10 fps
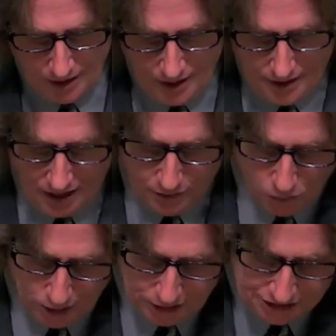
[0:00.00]
Now the
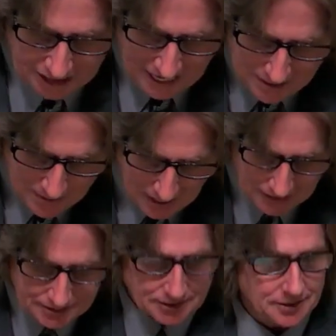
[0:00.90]
word
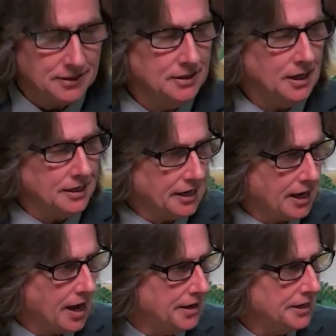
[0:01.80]
Jabez, again